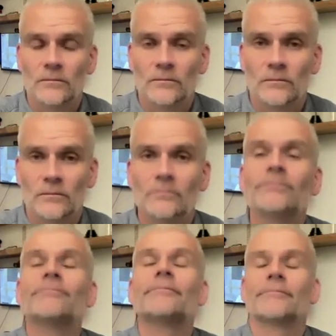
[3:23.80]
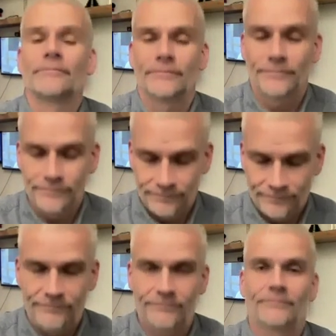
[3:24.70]

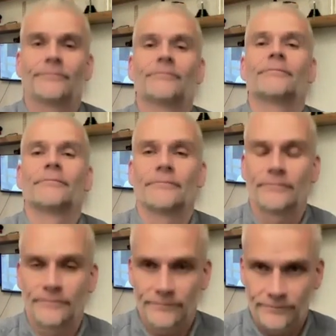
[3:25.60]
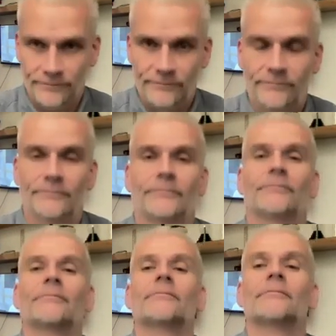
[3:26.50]

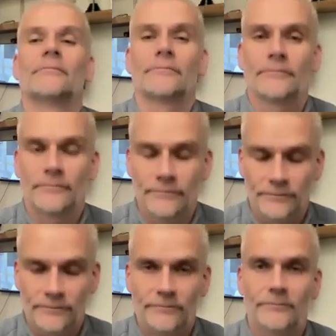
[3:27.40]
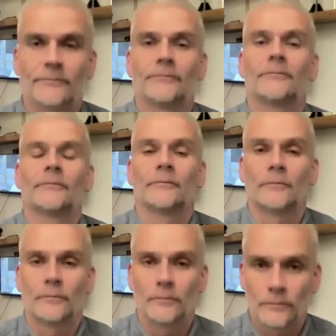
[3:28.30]

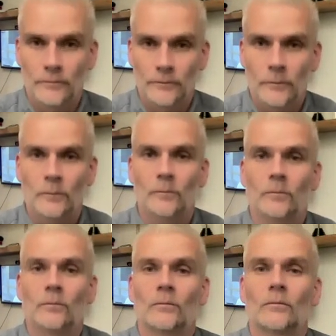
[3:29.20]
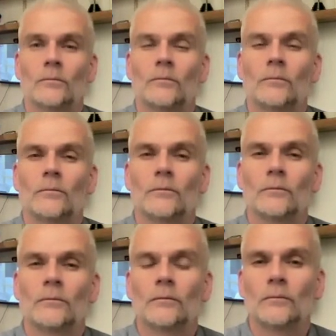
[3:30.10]

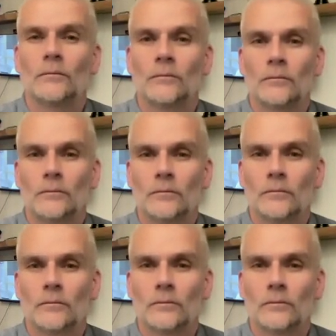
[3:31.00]
[no speech]